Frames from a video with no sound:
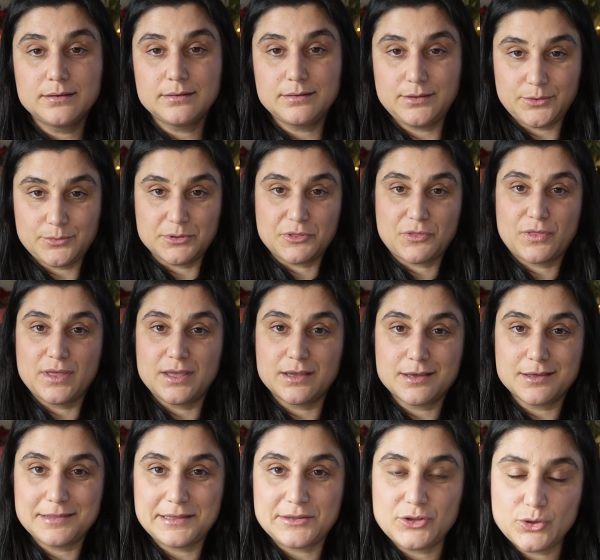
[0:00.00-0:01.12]
you would think
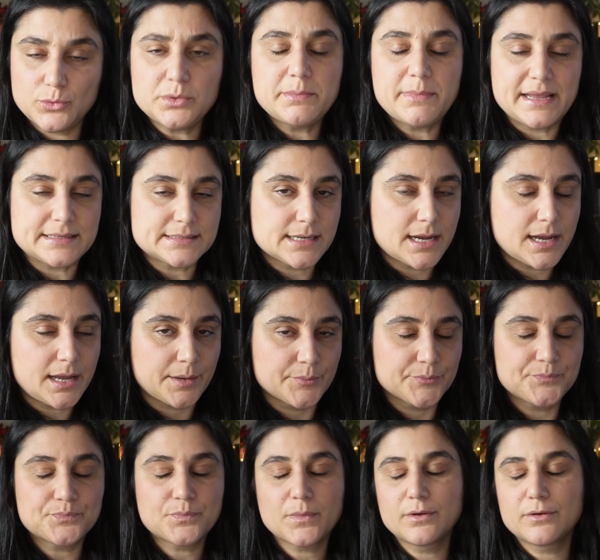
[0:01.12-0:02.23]
that you would make
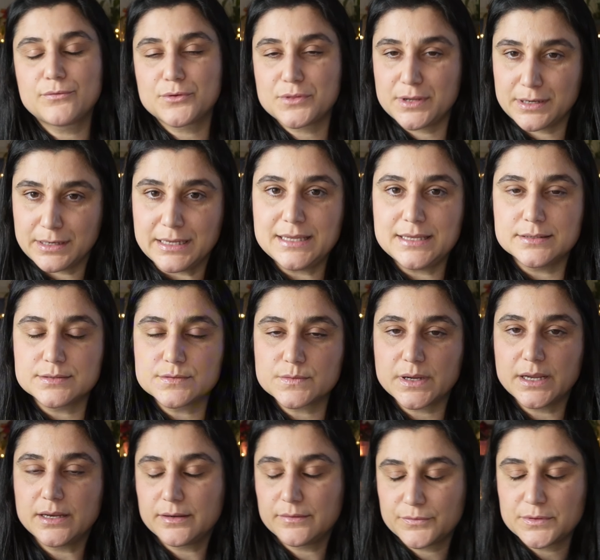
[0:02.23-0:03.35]
time for their needs,
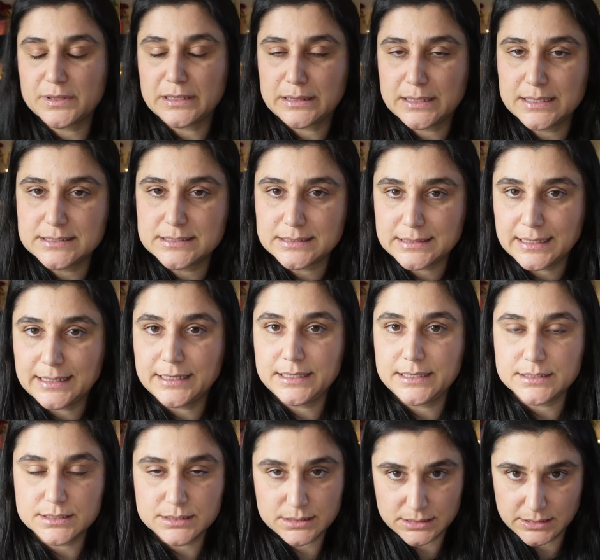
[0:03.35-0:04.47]
right? And for the things that they
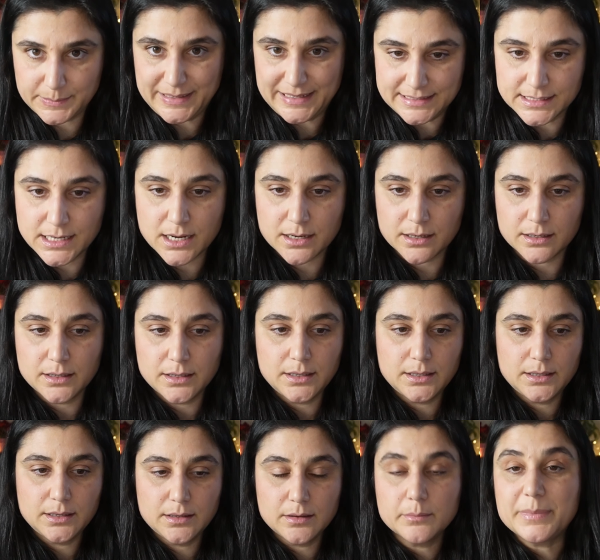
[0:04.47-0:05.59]
need to be done,
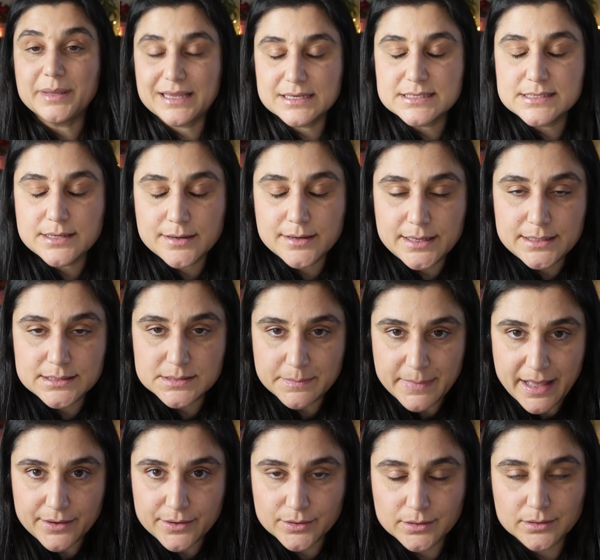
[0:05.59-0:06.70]
because their needs
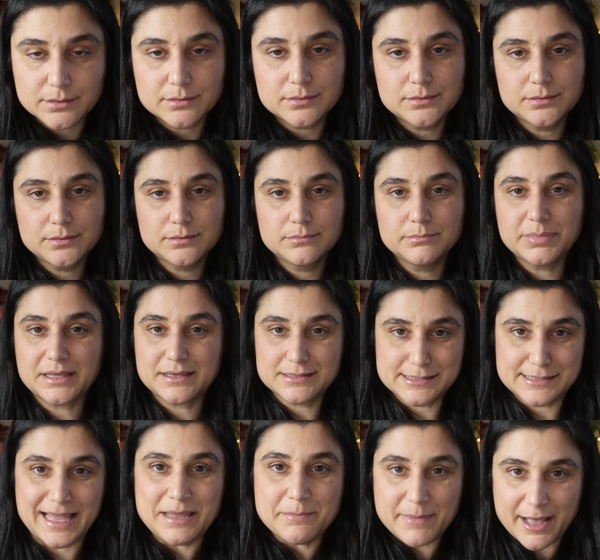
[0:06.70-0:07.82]
matter, because
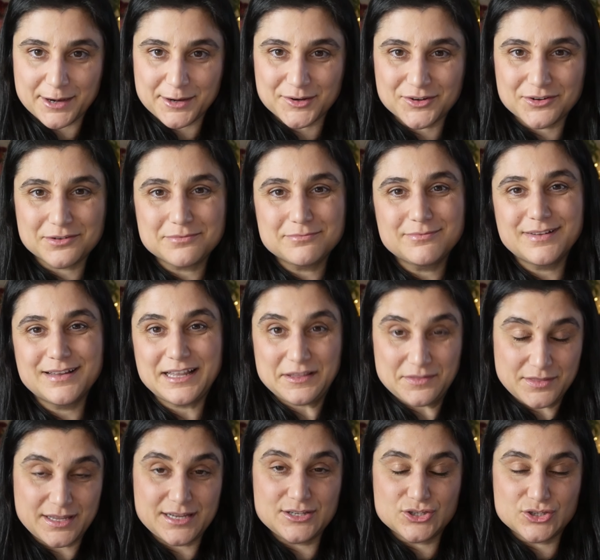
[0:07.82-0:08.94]
they matter,
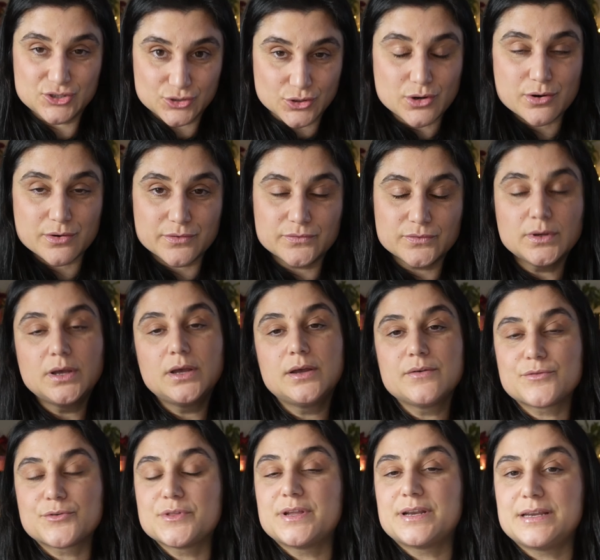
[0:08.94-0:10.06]
and they deserve
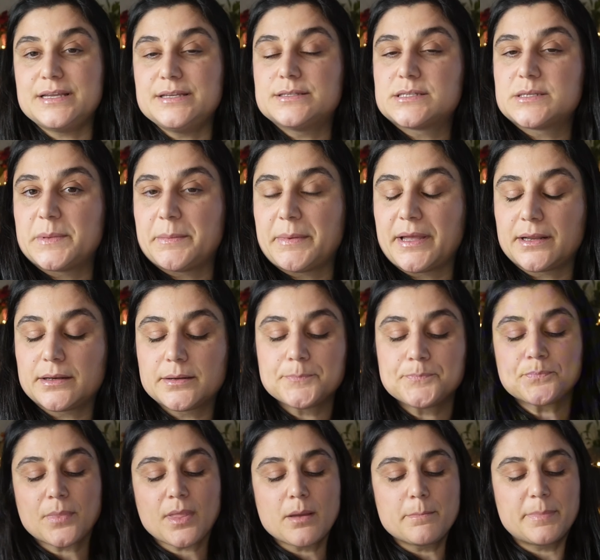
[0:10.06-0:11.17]
for their needs to be met.
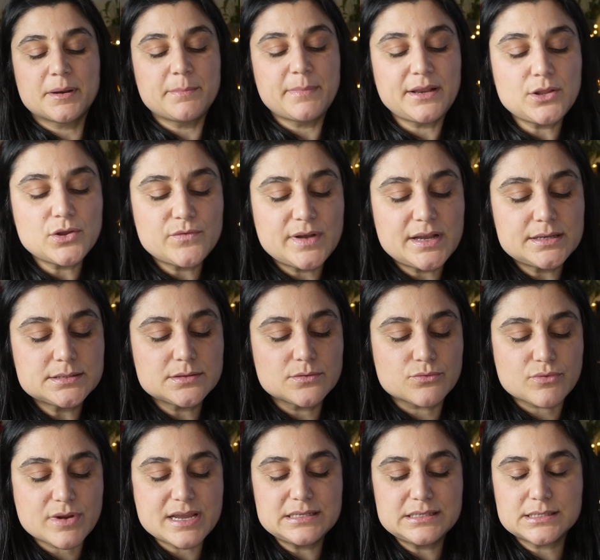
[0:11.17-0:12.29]
But many of us
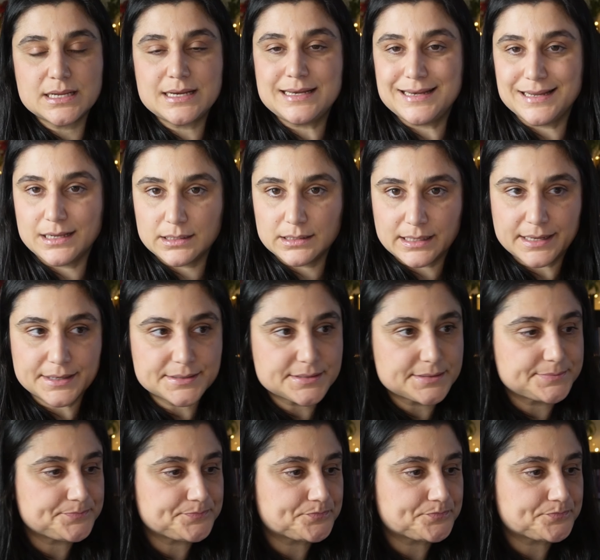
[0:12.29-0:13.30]
raised in neglect